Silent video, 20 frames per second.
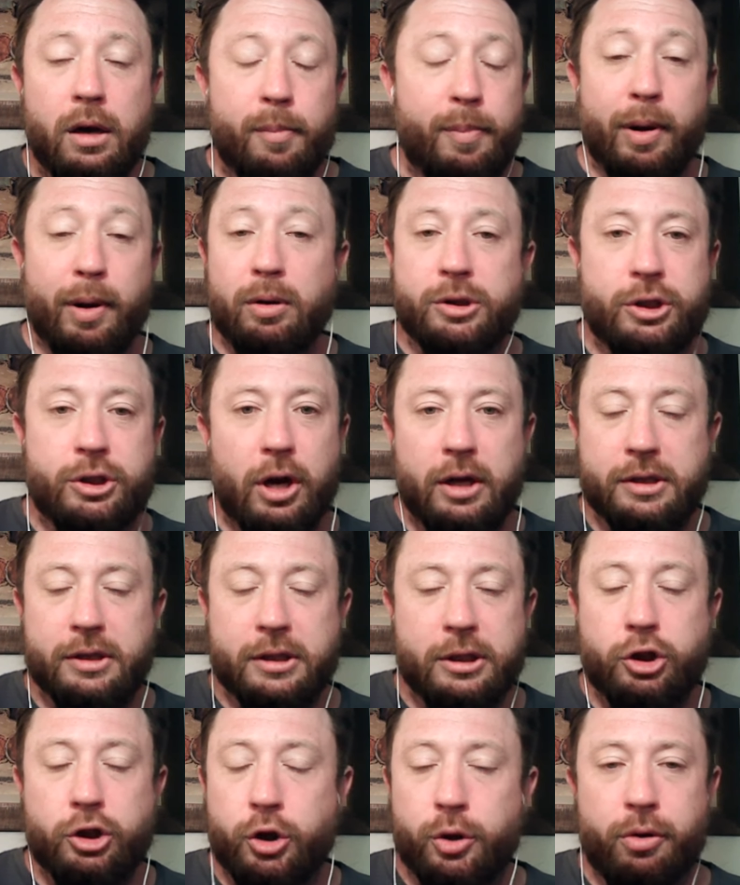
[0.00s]
Paris
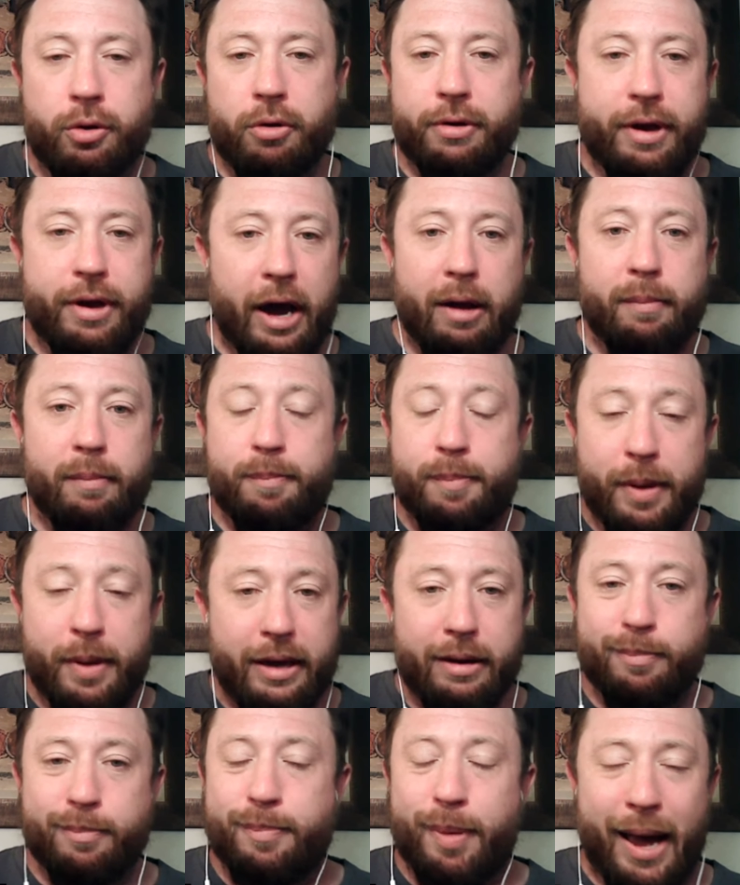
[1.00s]
Johnson Jr. got
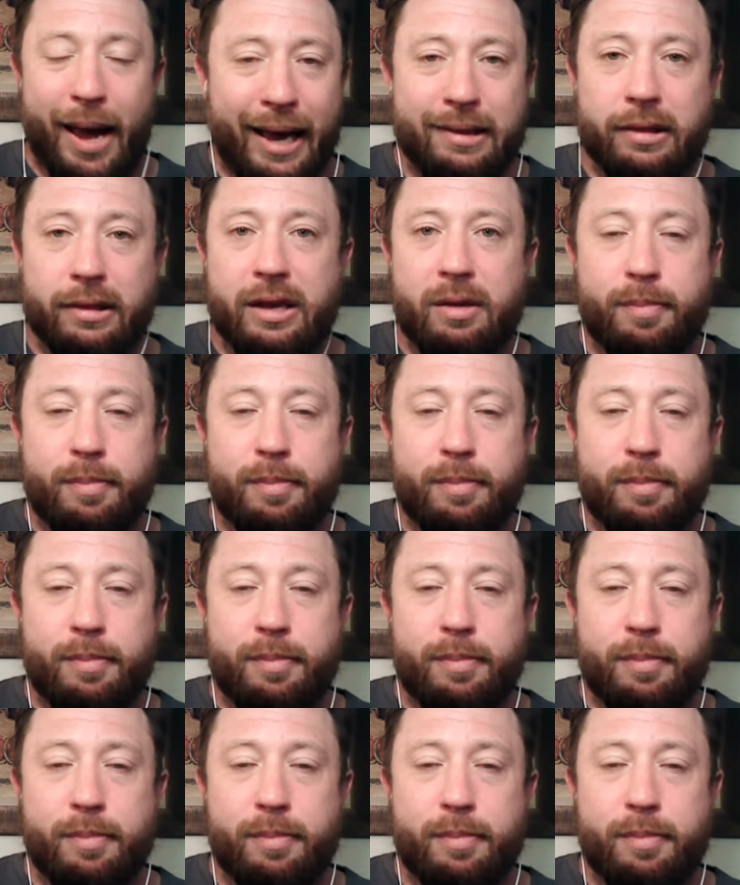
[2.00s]
beat badly